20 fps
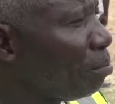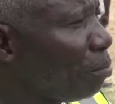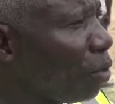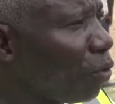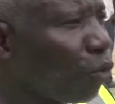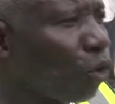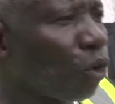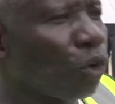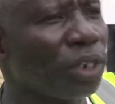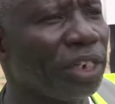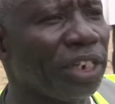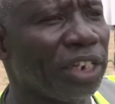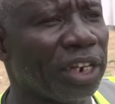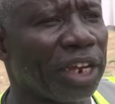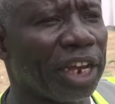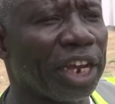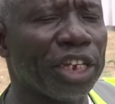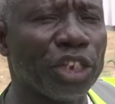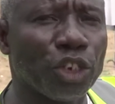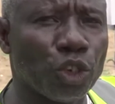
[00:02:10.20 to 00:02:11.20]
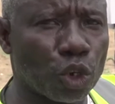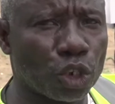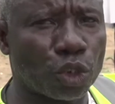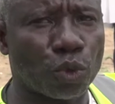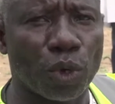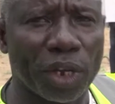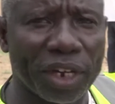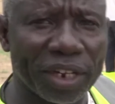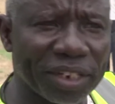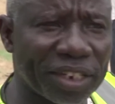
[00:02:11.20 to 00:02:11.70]
Before the NGOs
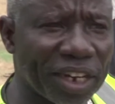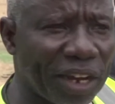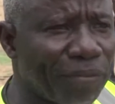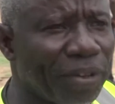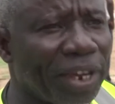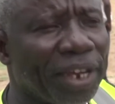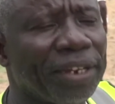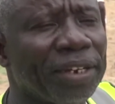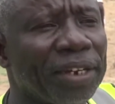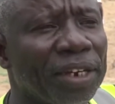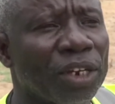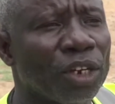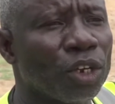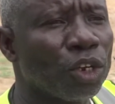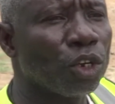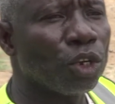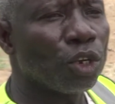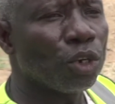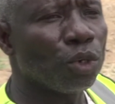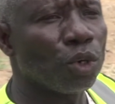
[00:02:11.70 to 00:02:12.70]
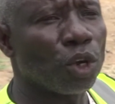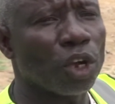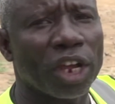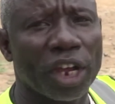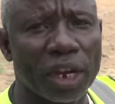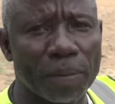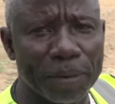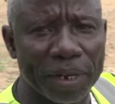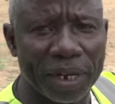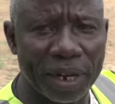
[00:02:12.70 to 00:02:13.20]
will intervene, no
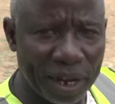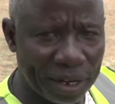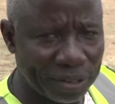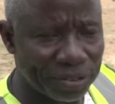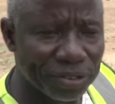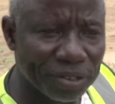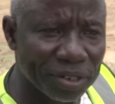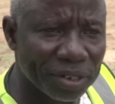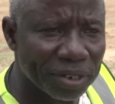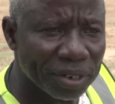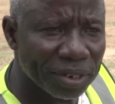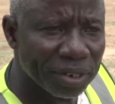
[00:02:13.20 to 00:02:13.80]
helping hands.